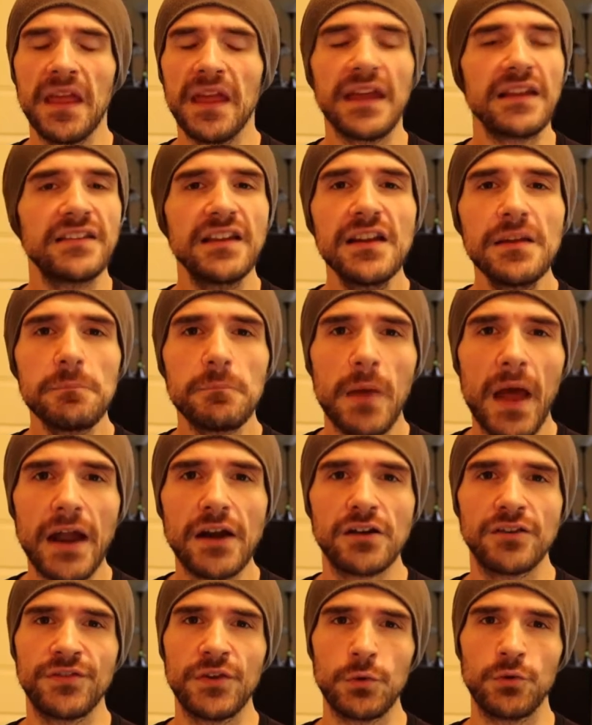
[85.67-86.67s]
It didn't
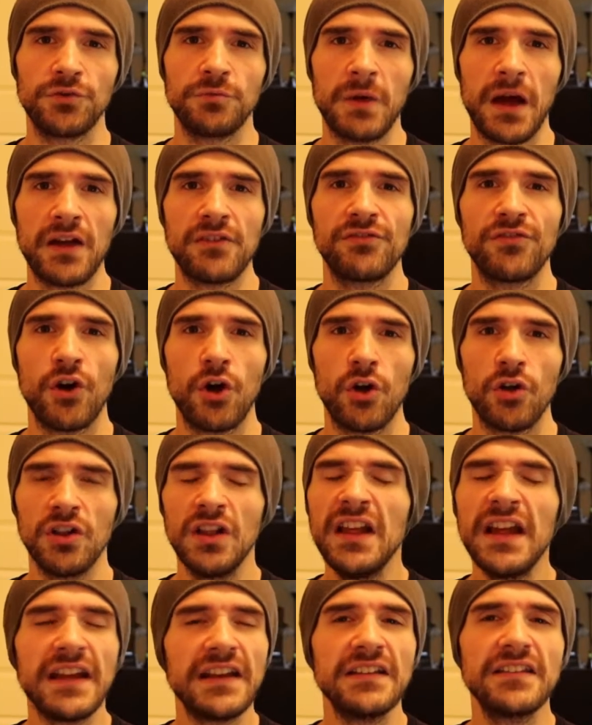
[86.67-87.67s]
matter if it was my fault,
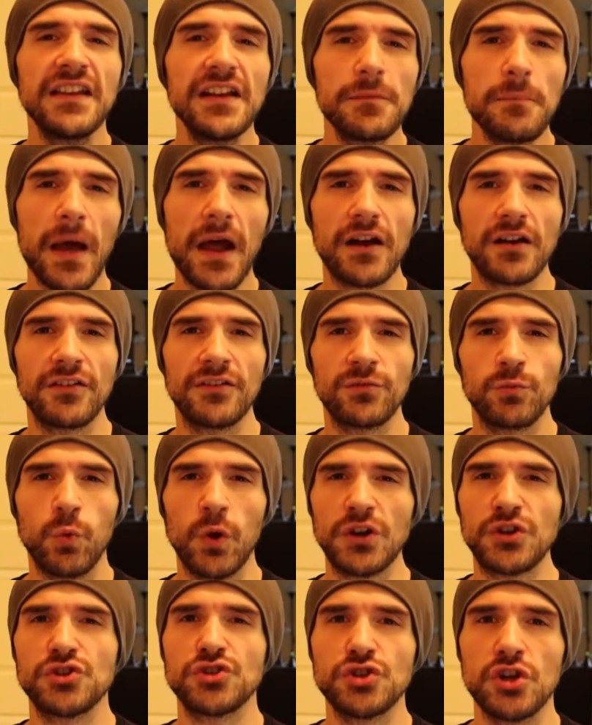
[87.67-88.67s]
and it didn't matter
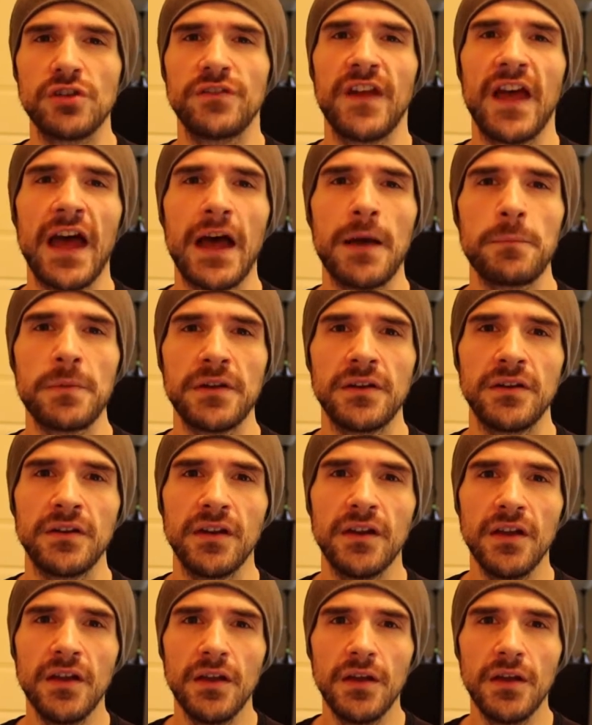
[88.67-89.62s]
what should have happened.